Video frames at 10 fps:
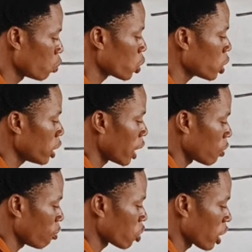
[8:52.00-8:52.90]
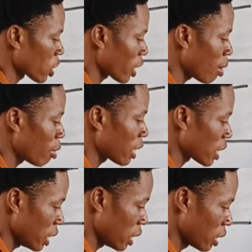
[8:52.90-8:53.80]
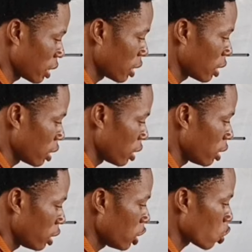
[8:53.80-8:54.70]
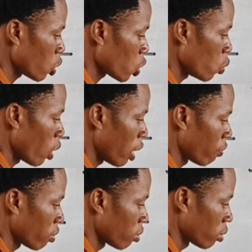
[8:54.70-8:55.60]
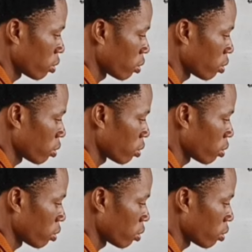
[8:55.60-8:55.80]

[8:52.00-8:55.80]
we'll see that if you transcribe that thing, this is what you have.